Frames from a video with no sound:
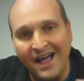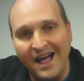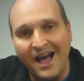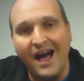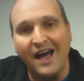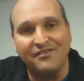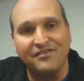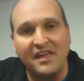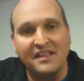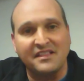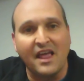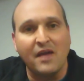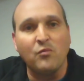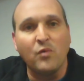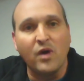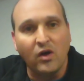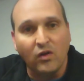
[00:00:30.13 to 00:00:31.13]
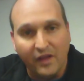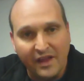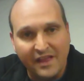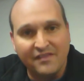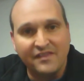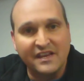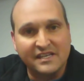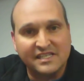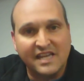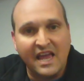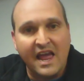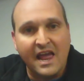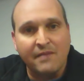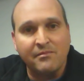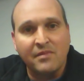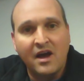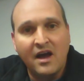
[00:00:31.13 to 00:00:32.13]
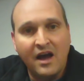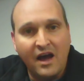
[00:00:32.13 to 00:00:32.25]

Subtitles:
I think they will in this game.